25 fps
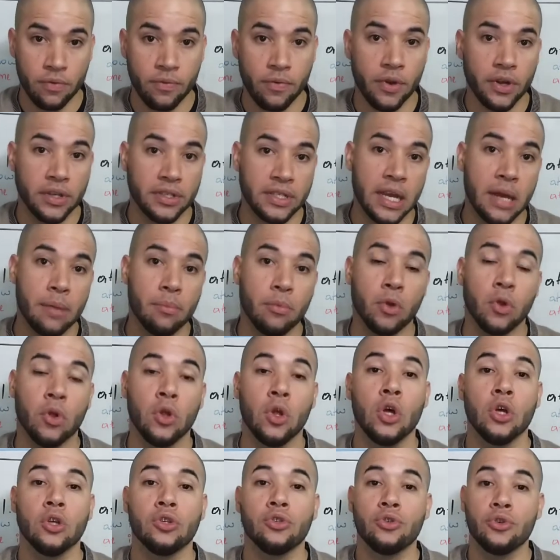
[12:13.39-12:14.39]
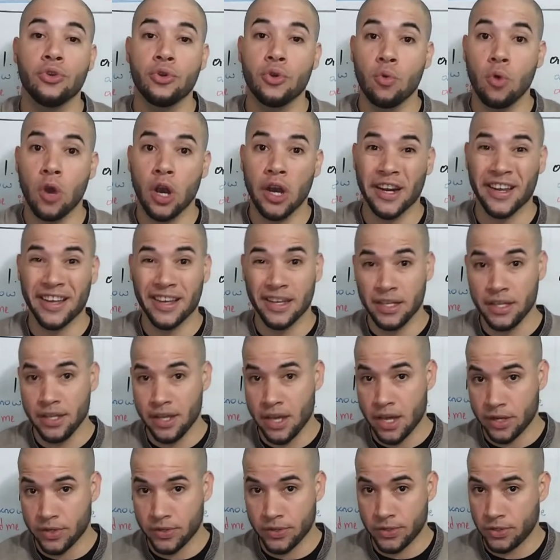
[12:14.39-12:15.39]
For example, do you work?
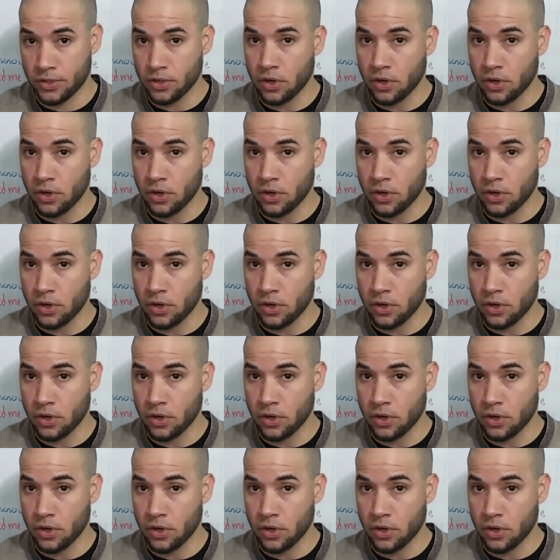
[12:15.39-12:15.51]
Yes.